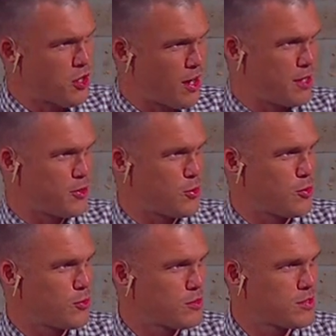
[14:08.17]

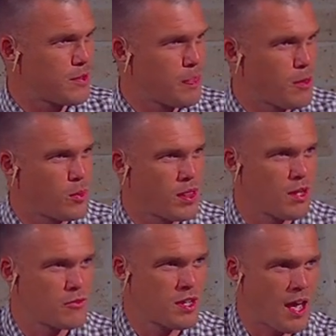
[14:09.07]
diagnose, we
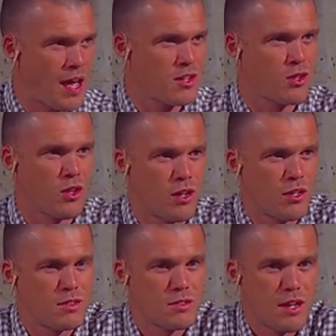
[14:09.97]
love to
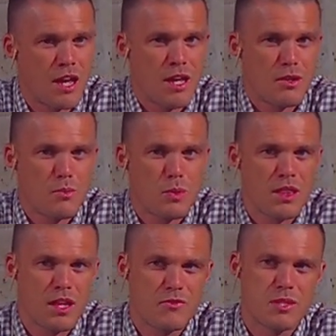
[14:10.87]
analyze, and we
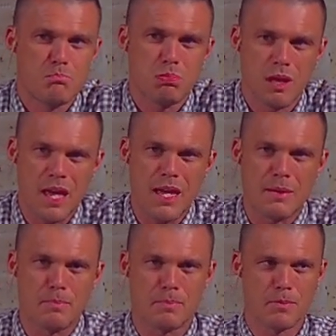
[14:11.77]
love to
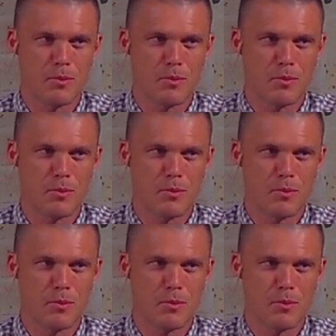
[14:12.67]
blame.